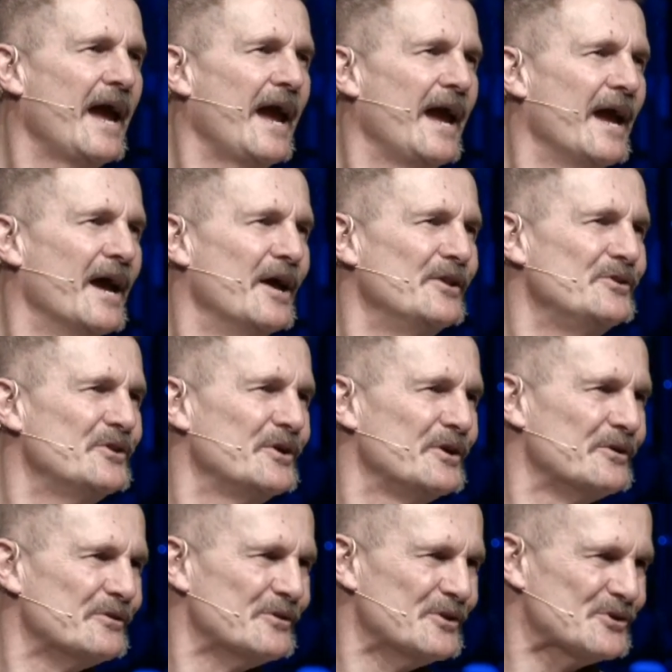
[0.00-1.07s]
and
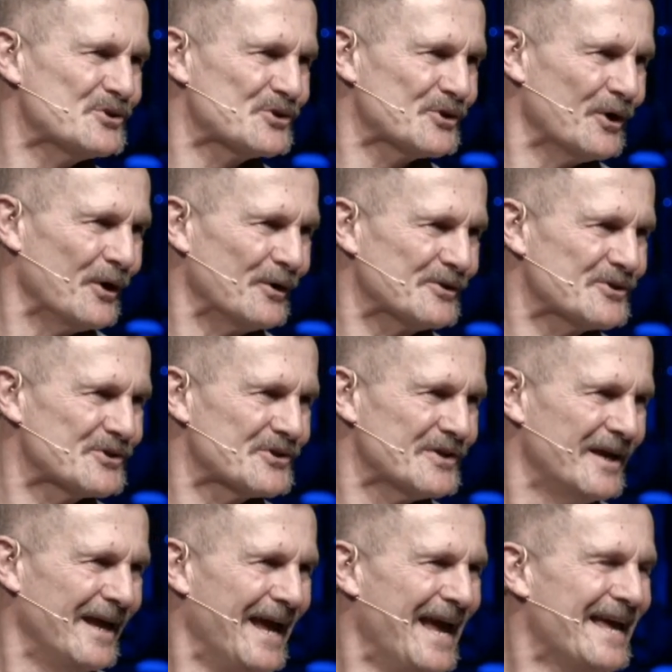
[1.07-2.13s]
the church.
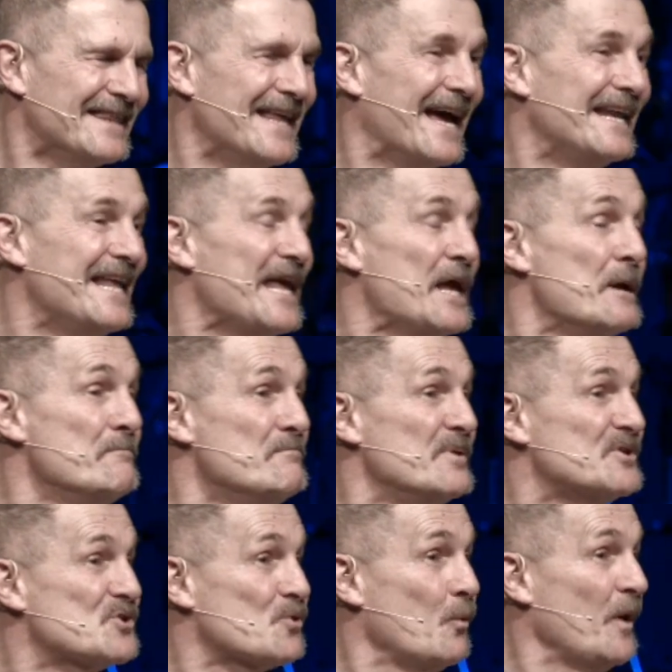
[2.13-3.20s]
That in
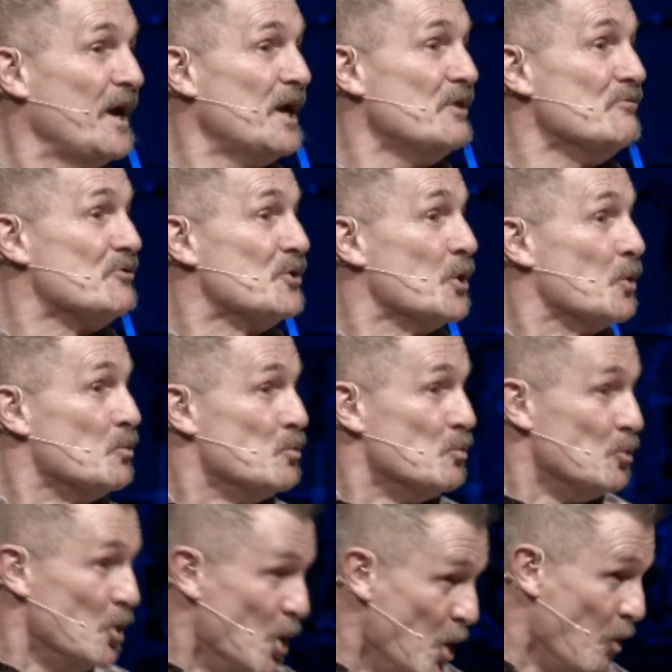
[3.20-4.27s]
between the
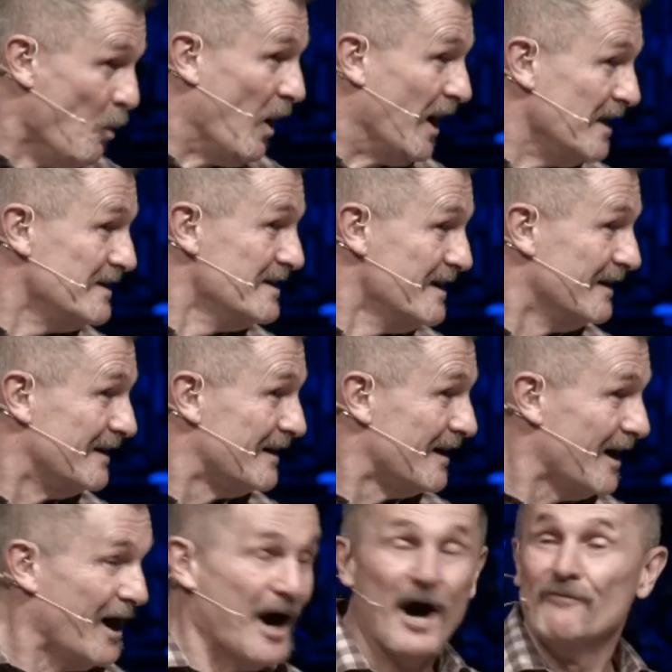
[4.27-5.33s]
ruin
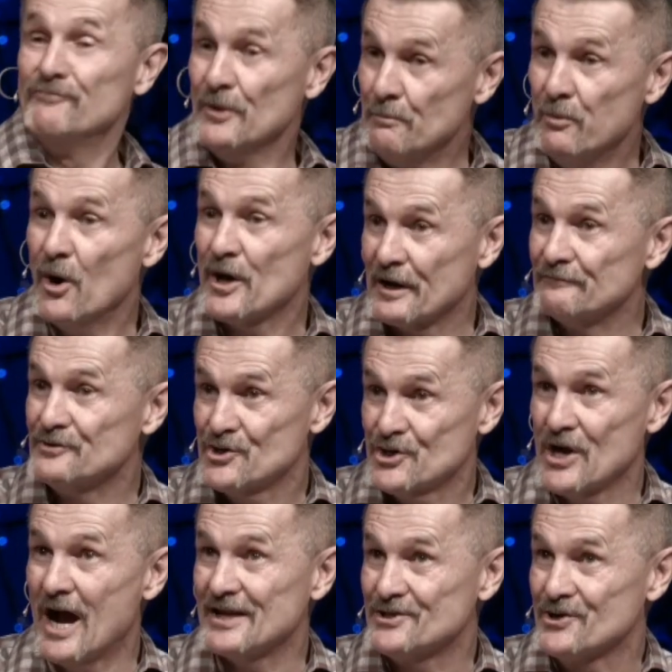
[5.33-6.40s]
of the book of
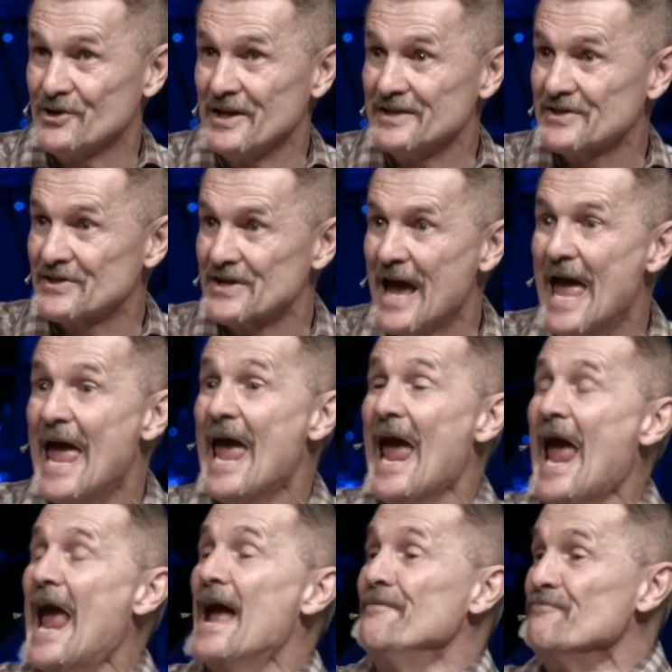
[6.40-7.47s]
Judges
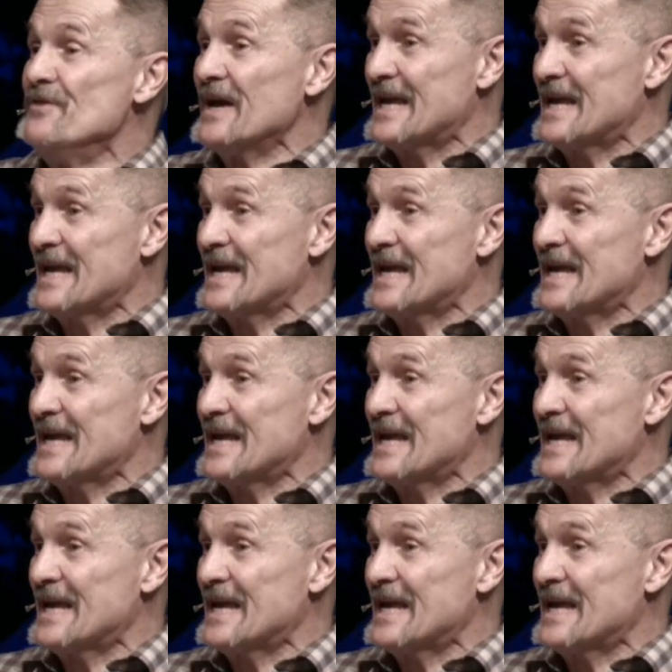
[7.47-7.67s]
and the